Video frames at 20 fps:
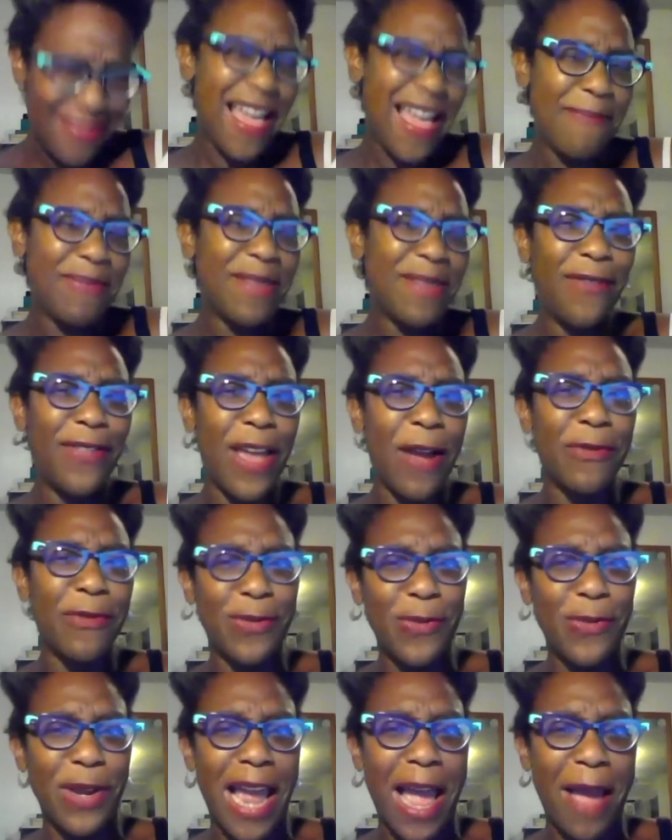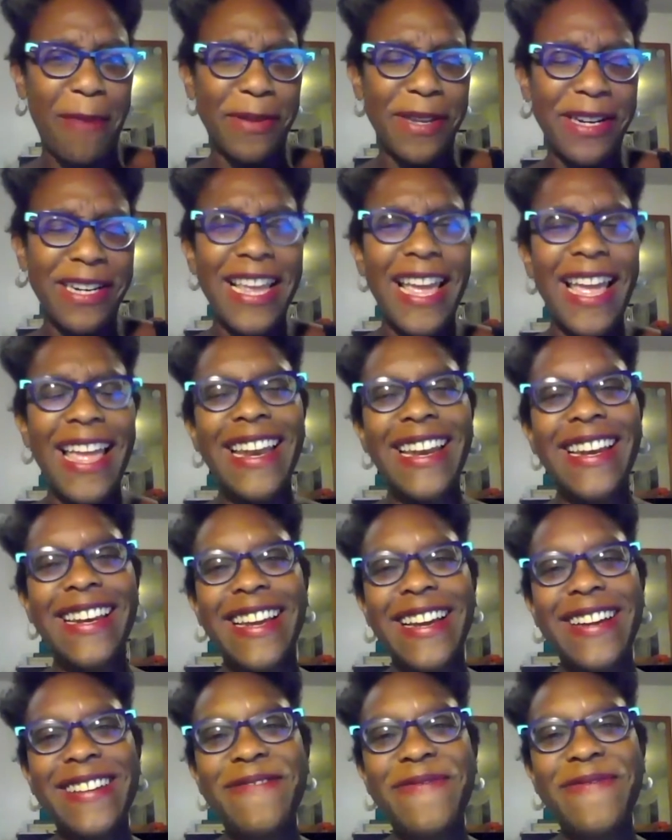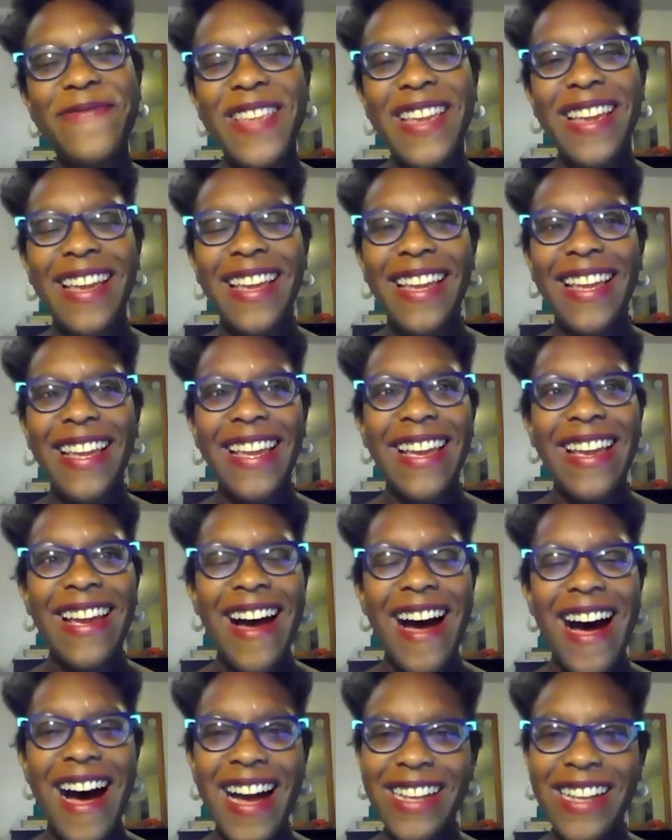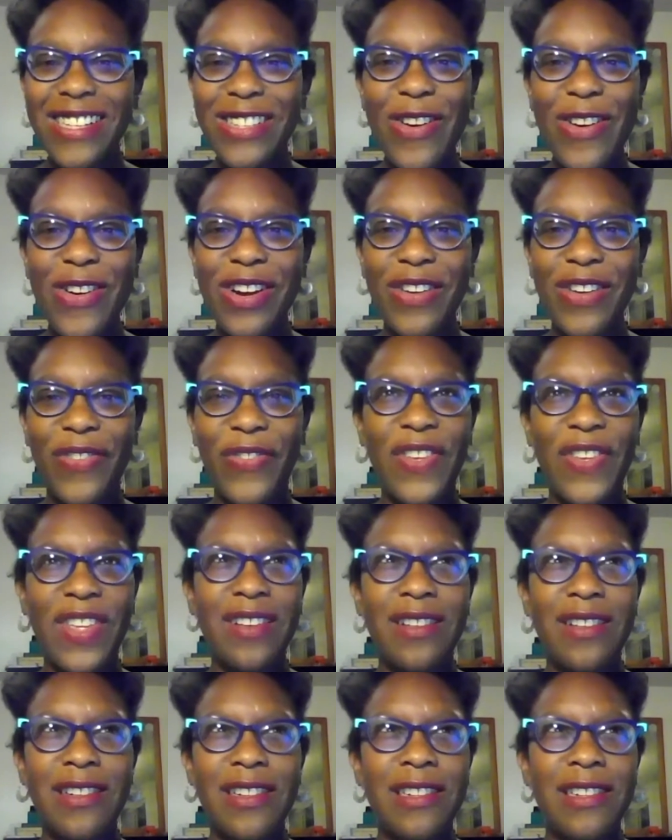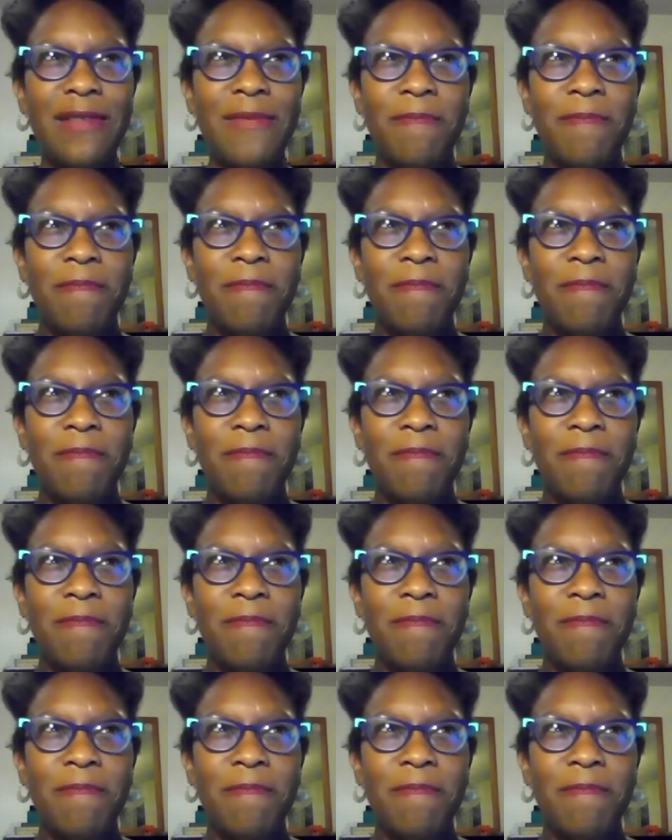believe that was what happened. And I started to feel